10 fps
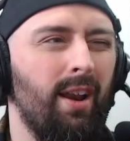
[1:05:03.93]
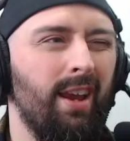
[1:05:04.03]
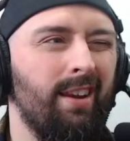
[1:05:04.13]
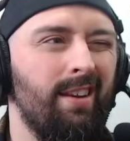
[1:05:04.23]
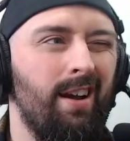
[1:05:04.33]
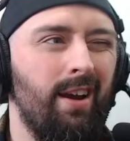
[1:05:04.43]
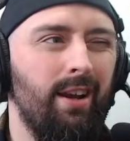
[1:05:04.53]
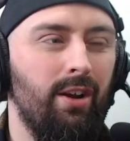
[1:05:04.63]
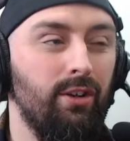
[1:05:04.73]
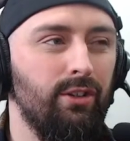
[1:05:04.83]
like
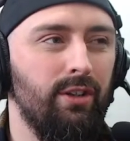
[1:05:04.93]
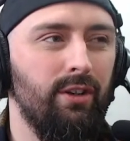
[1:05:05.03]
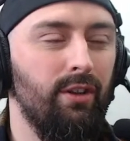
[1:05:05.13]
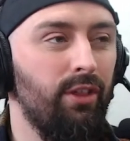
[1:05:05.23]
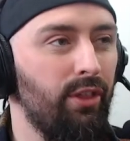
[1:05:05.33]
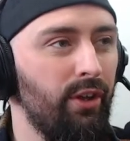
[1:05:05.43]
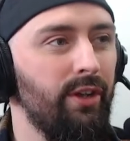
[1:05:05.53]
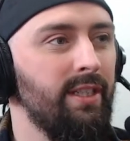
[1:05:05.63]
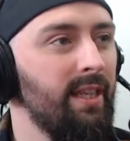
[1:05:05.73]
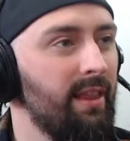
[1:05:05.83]

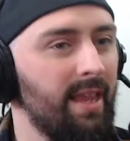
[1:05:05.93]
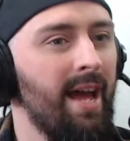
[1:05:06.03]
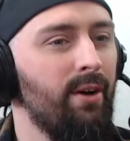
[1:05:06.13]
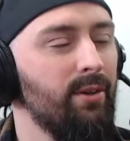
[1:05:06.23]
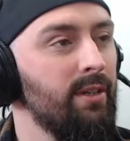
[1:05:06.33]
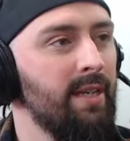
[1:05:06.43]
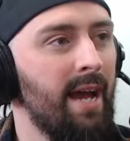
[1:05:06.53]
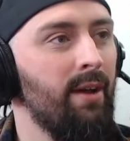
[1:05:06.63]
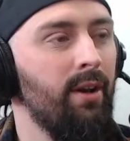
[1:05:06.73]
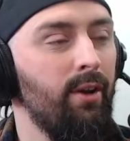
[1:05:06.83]
930,000
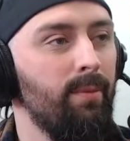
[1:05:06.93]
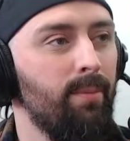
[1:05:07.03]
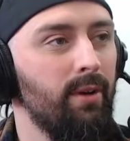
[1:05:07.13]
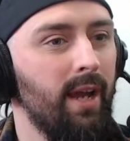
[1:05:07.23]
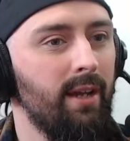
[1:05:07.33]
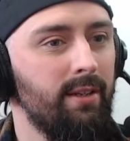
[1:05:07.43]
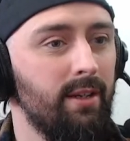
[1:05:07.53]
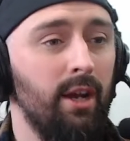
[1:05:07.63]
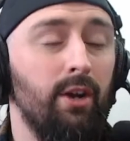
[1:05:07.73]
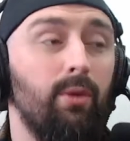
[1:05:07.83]
download
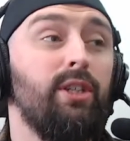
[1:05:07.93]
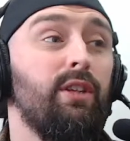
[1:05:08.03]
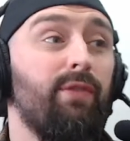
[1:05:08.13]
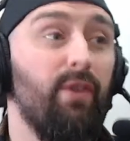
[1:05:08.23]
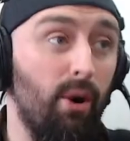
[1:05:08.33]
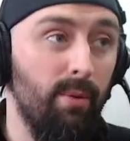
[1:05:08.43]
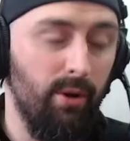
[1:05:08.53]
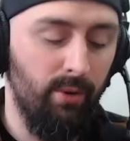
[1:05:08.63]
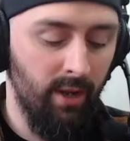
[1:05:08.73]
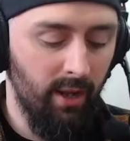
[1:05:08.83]
podcasts, which is
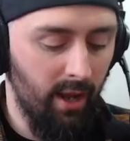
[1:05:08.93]
phenomenal.